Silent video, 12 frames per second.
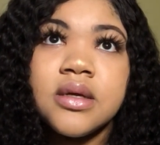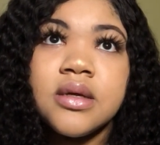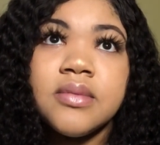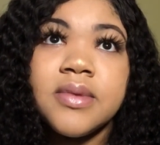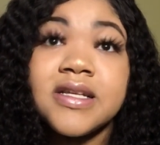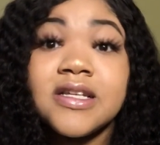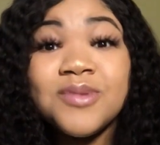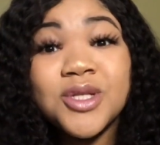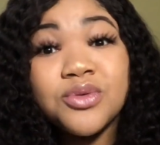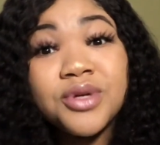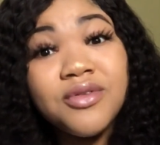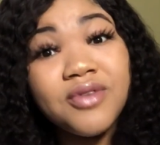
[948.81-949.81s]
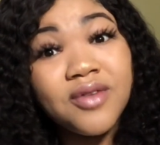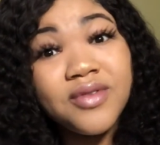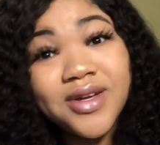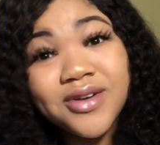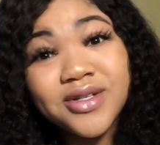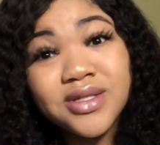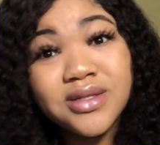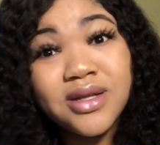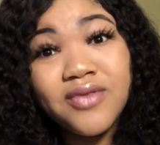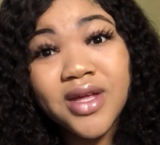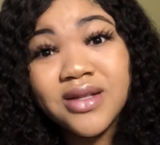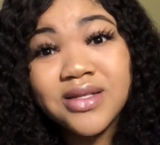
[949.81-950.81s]
Because I spent 25 years
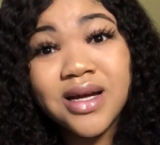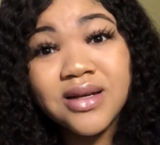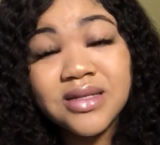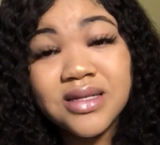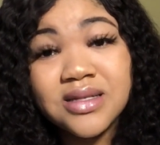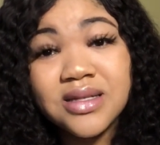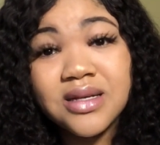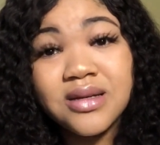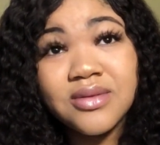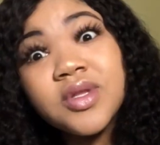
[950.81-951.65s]
living in toxicity.